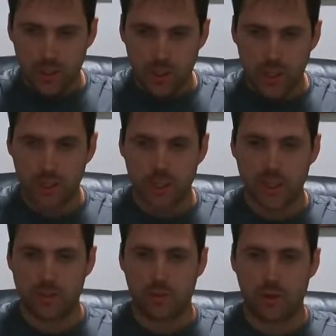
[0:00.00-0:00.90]
Yeah, I got
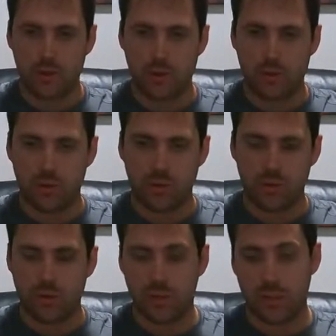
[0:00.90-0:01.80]
it to work, or
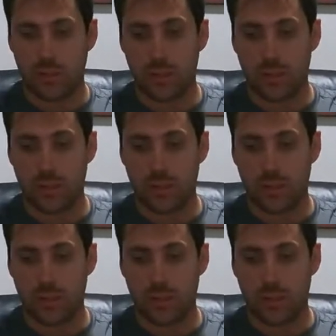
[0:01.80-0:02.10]
at least I think I